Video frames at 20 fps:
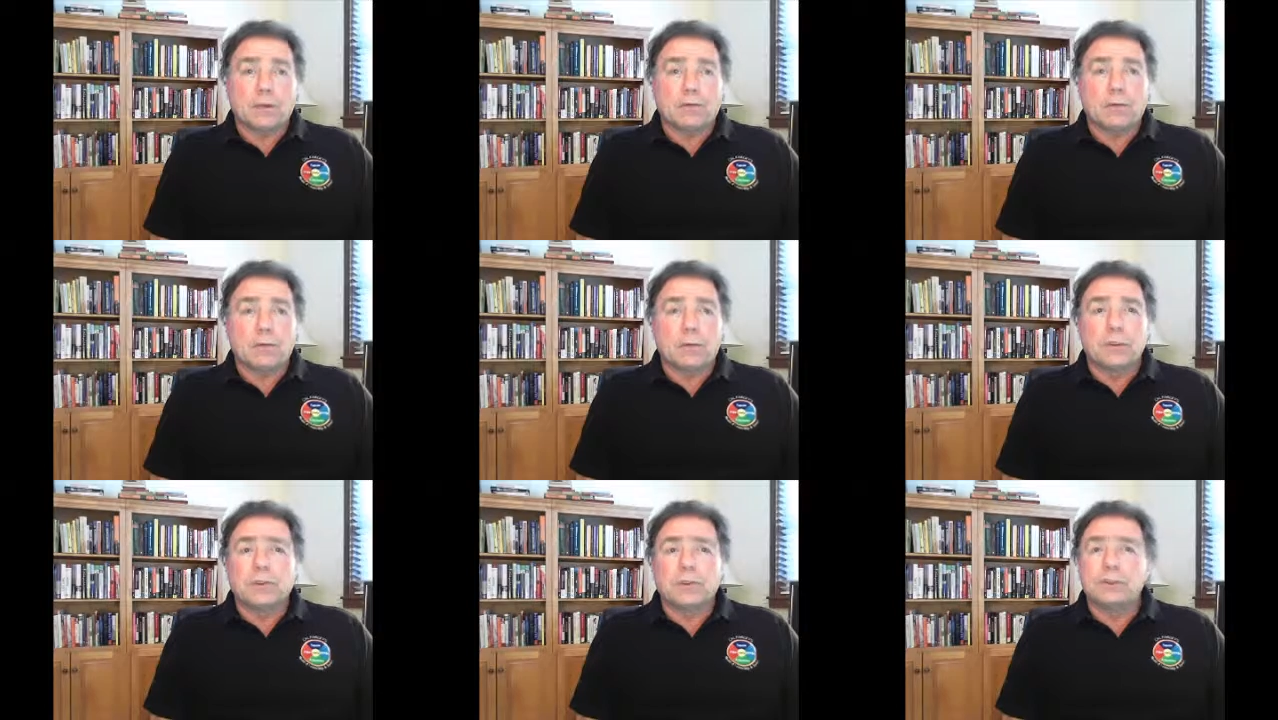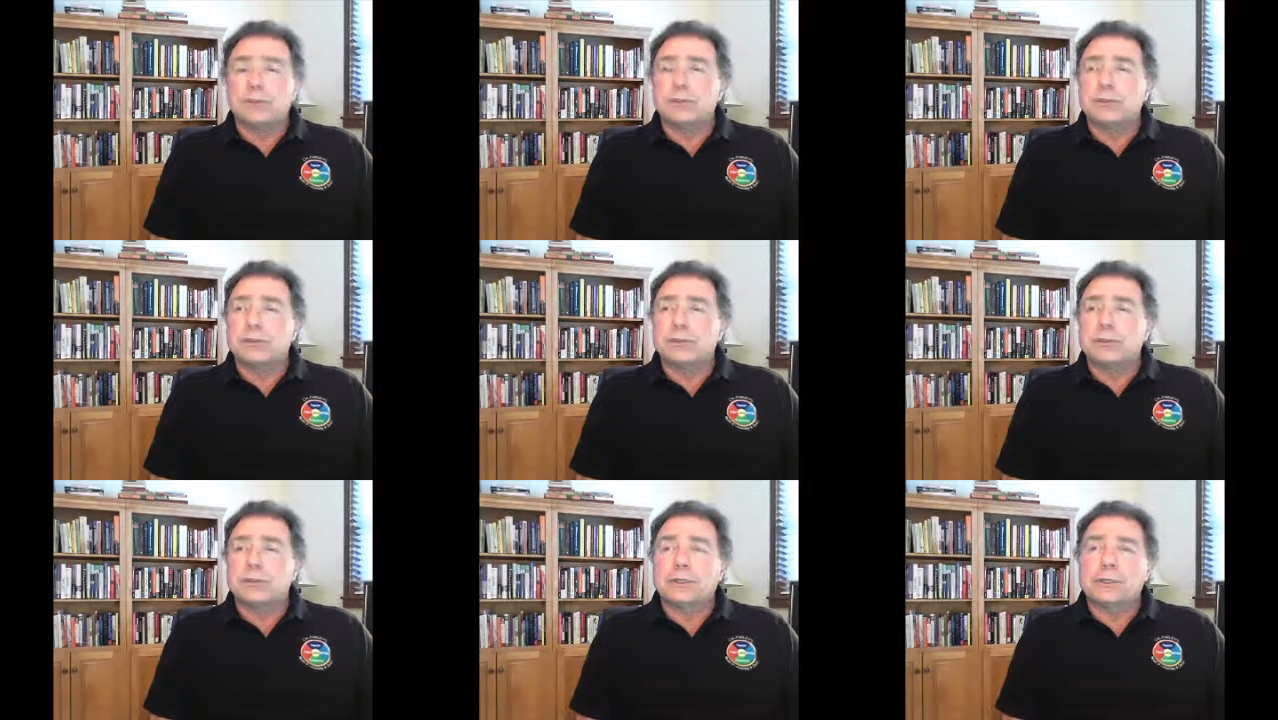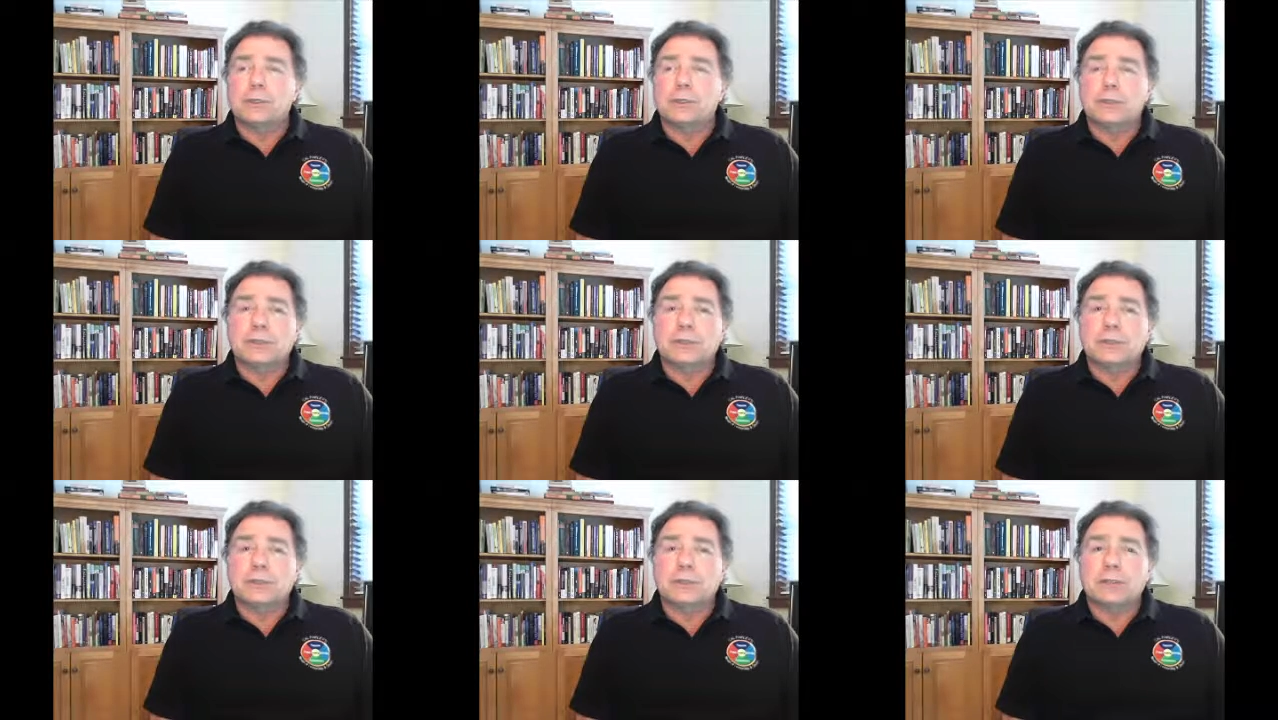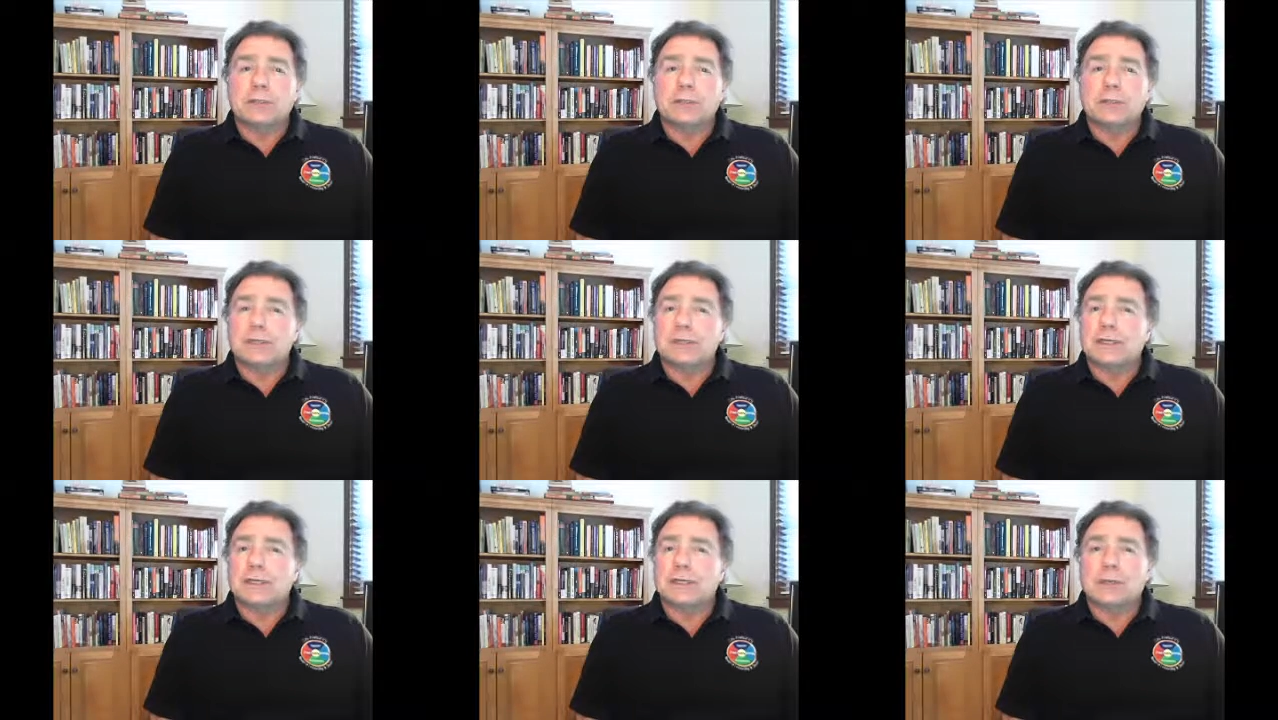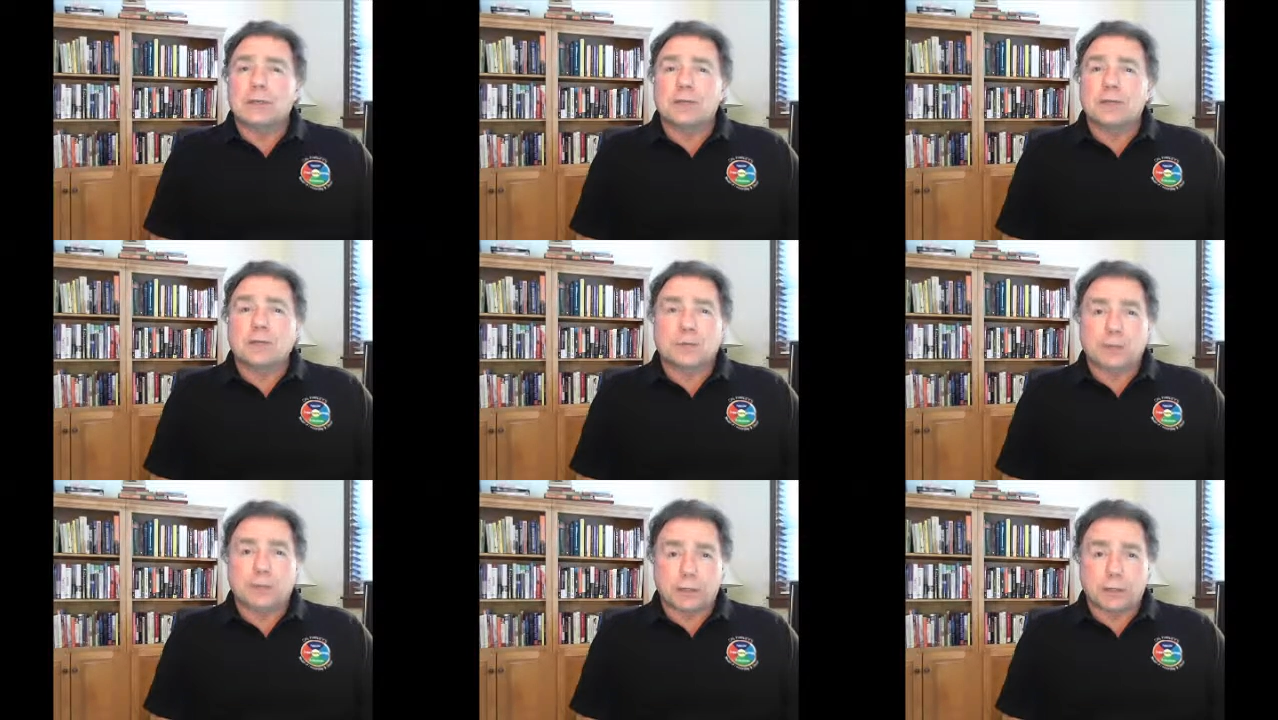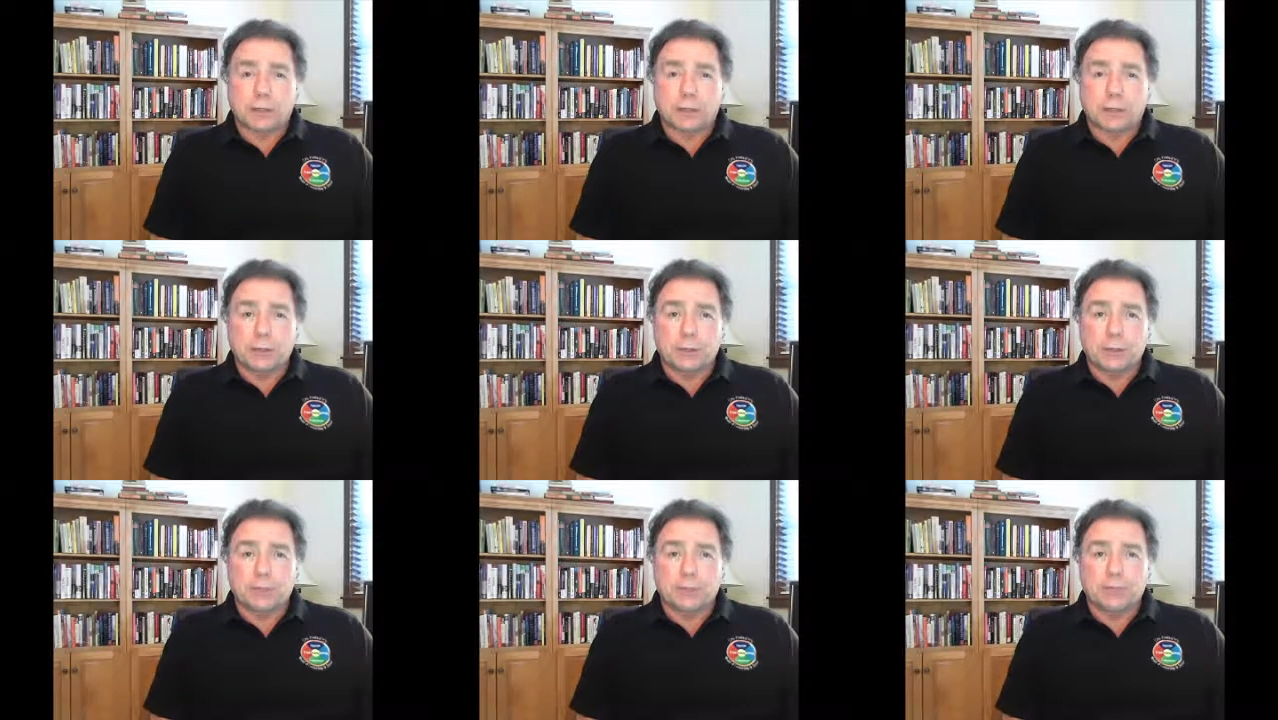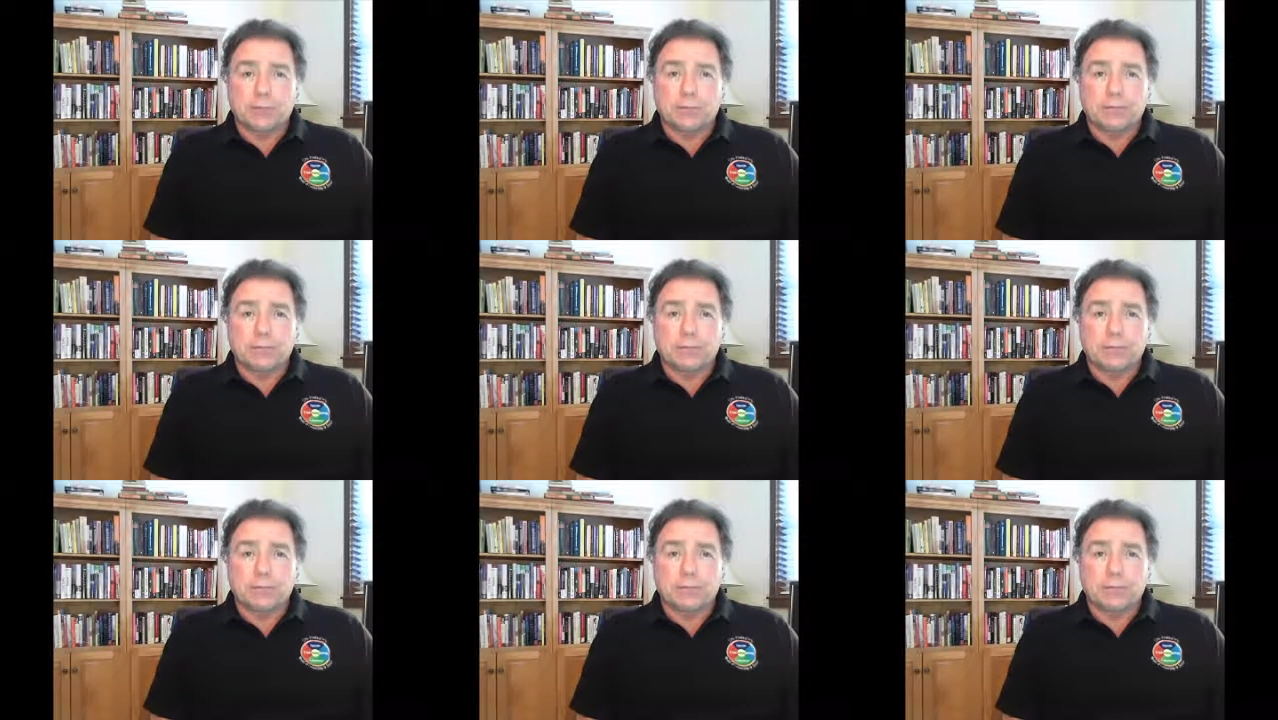we'll ensure that it's not just a synonym for punishment.